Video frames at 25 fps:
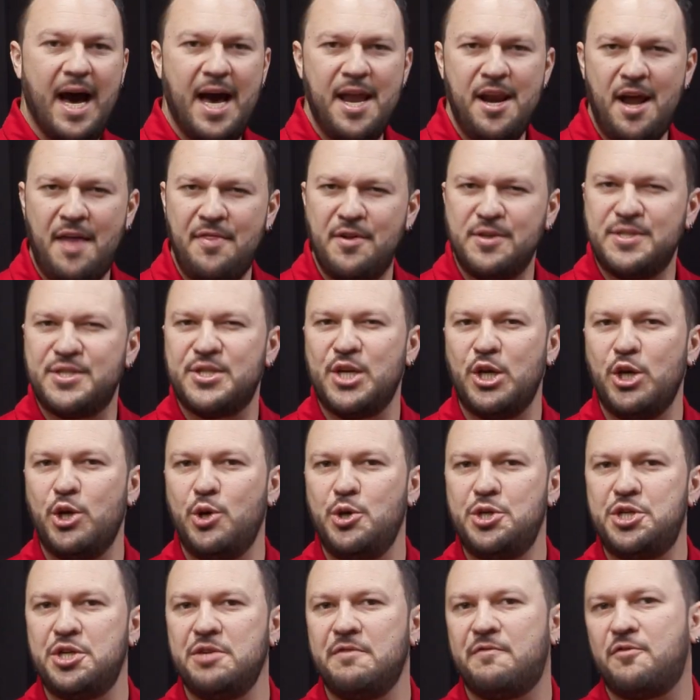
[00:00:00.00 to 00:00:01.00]
Another
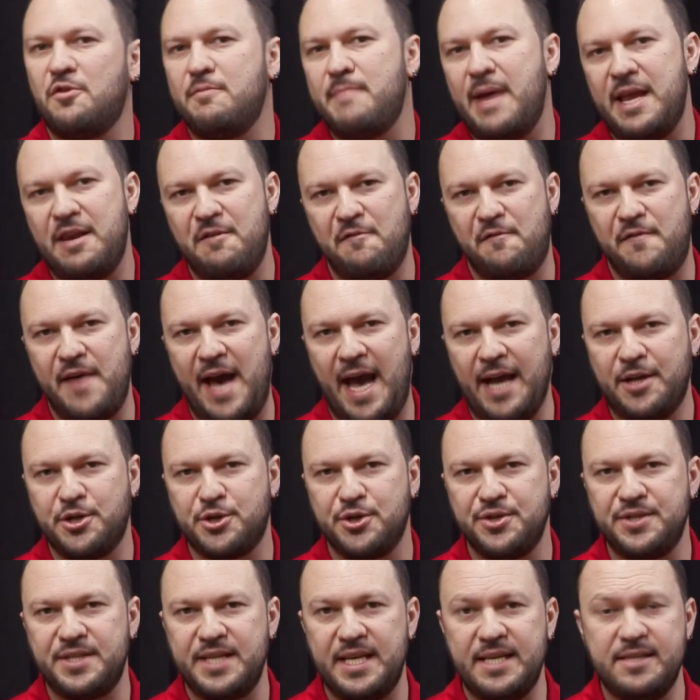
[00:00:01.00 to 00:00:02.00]
solution for
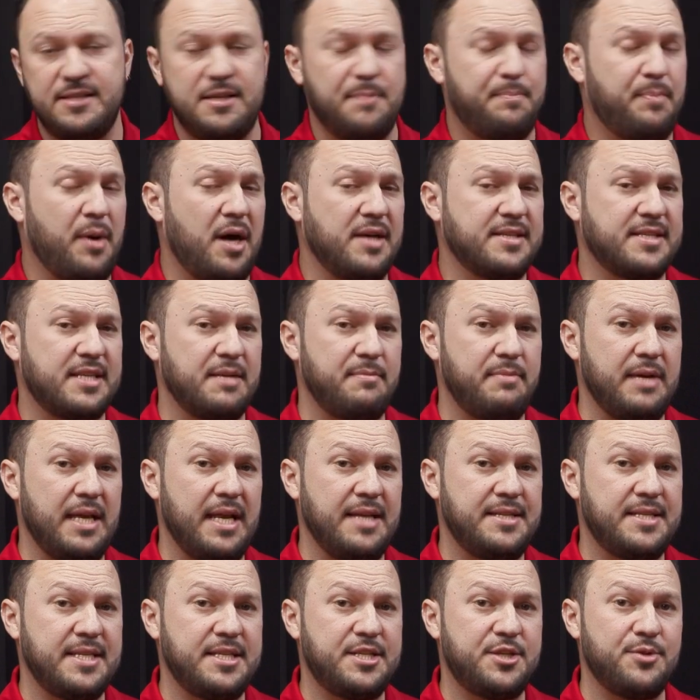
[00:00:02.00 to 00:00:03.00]
manufacturers is the
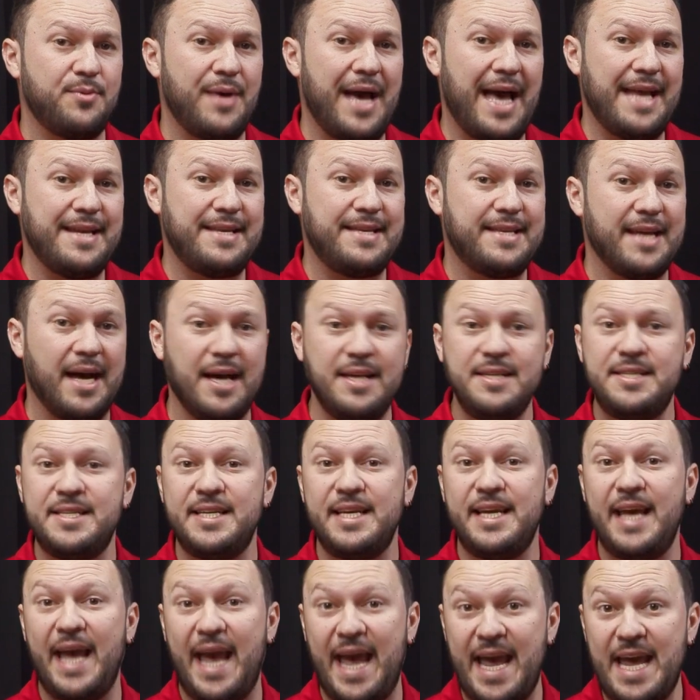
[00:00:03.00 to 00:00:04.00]
possibility to add
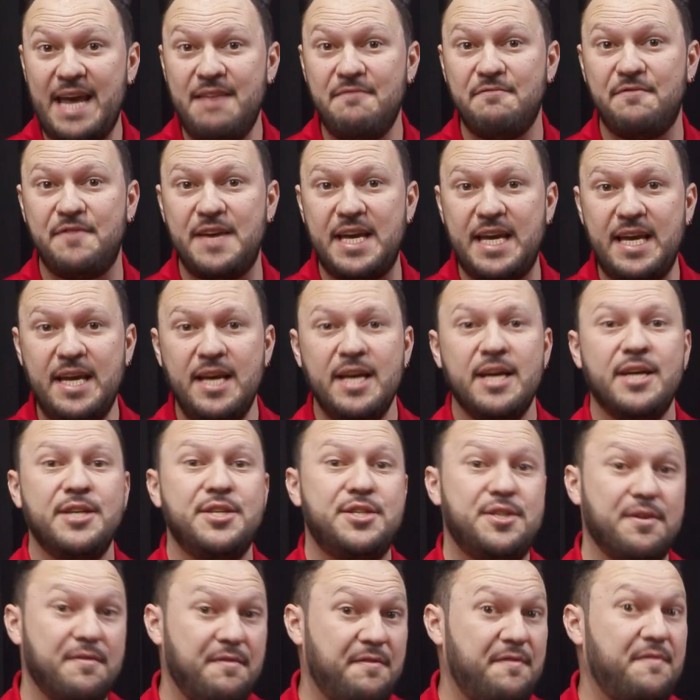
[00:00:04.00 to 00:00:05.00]
Dante AV
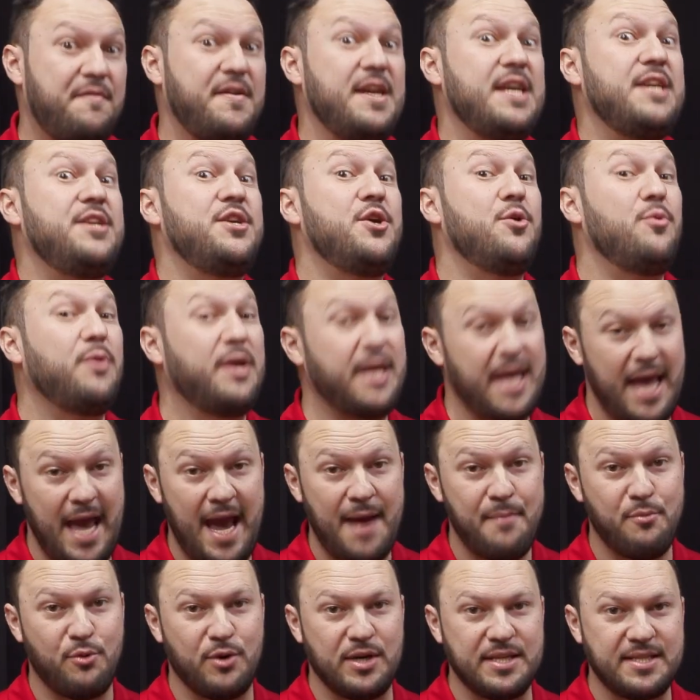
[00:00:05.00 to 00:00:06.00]
to video
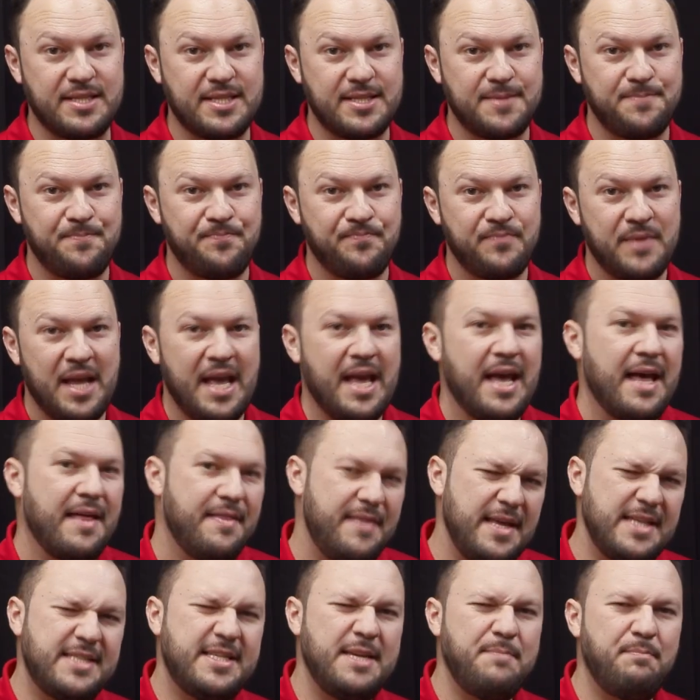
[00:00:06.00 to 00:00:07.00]
cameras.
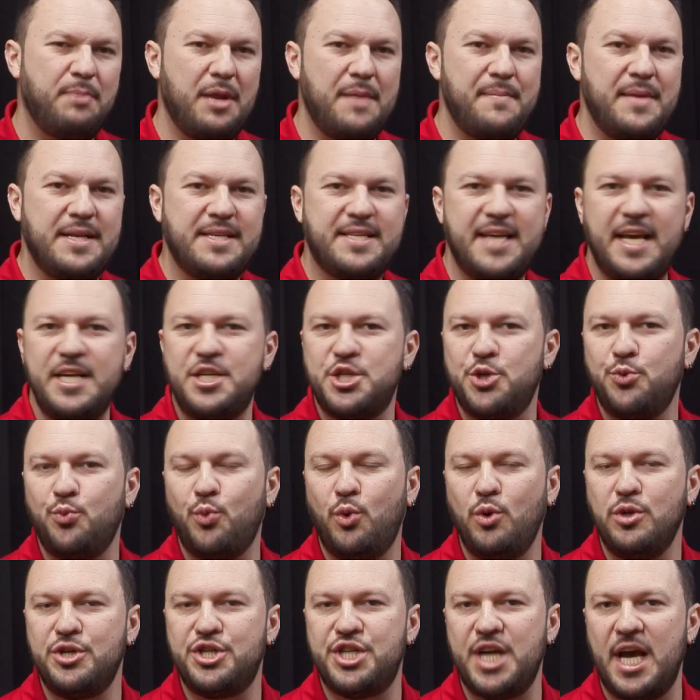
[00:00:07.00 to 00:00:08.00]
This implementation
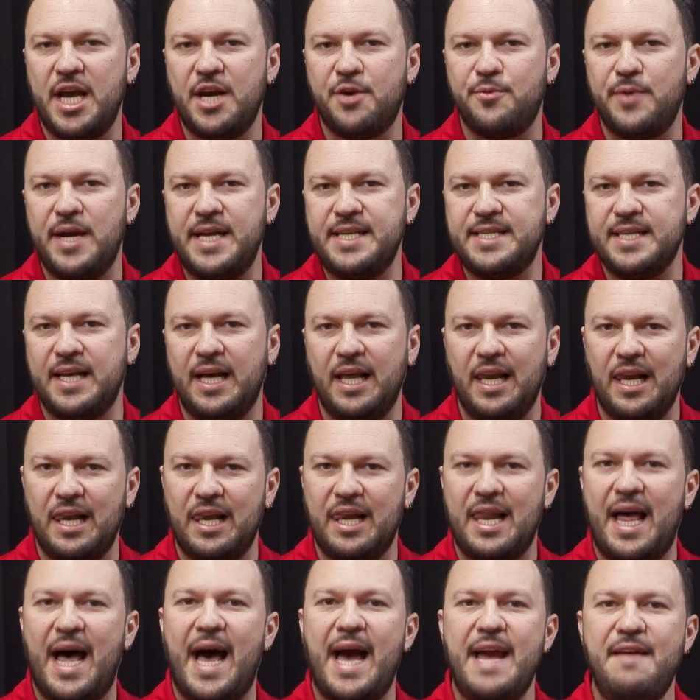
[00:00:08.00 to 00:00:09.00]
will generate a
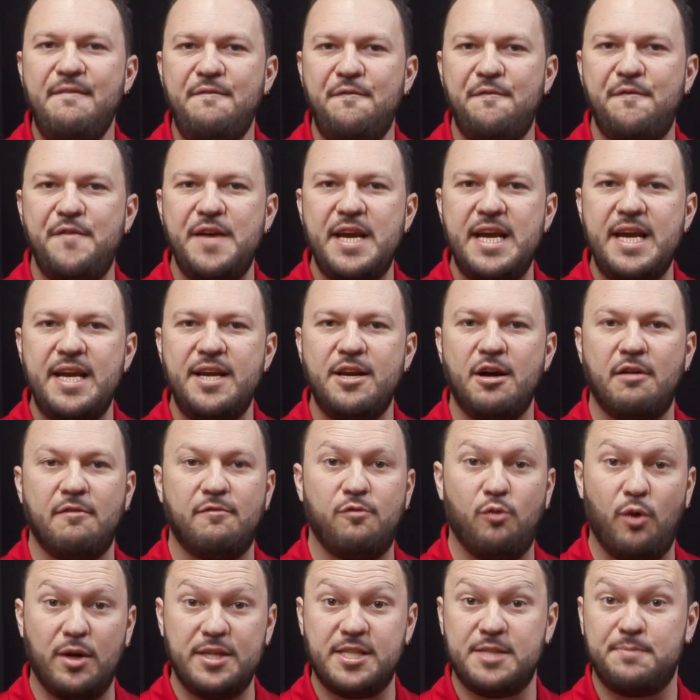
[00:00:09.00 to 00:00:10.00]
live feed
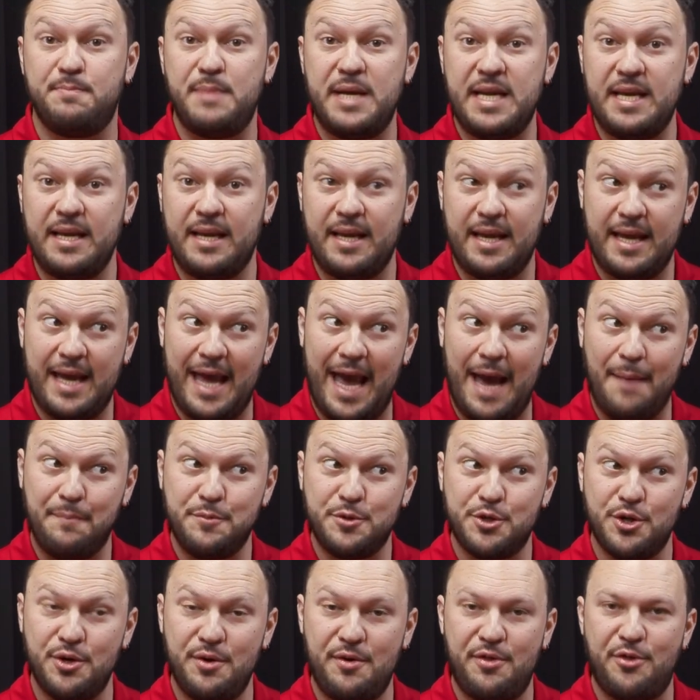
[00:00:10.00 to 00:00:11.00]
of what's being
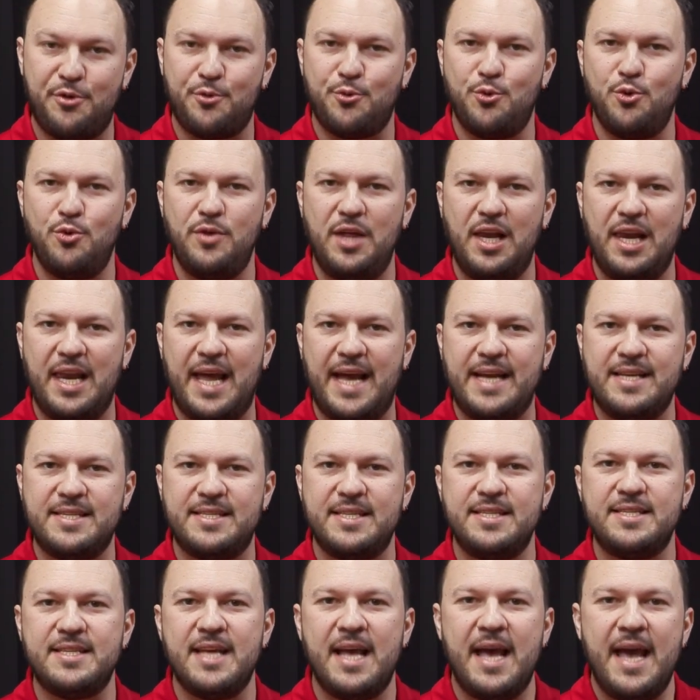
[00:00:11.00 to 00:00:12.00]
captured through the
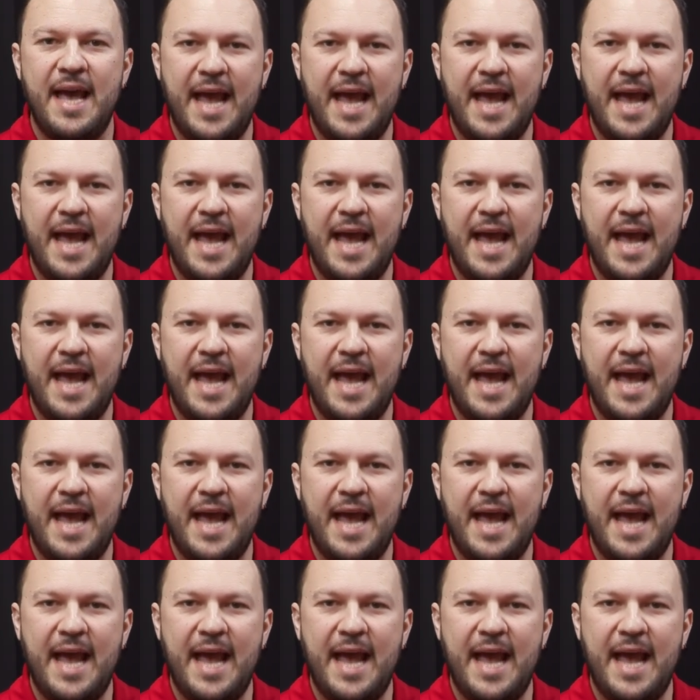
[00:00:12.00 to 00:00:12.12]
lenses